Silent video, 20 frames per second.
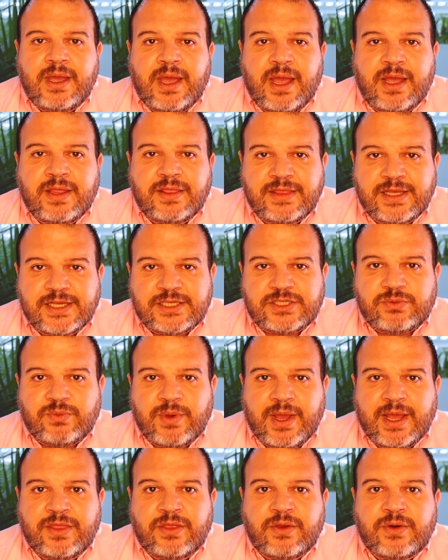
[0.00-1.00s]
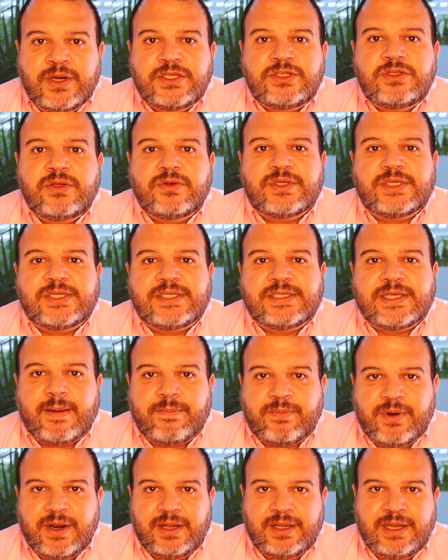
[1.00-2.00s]
In this way, there is no
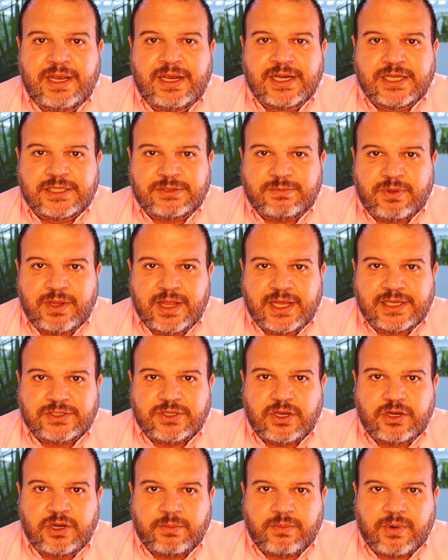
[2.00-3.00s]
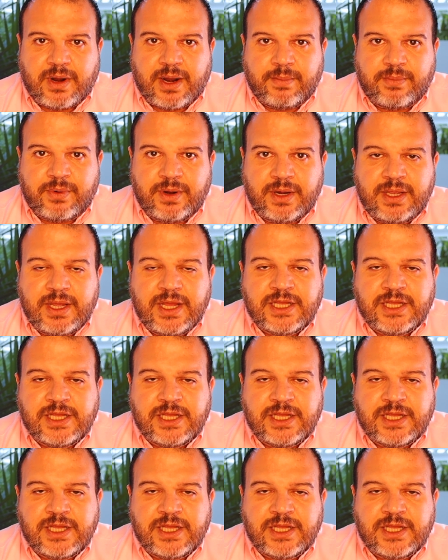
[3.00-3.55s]
separate lien that's placed on your property.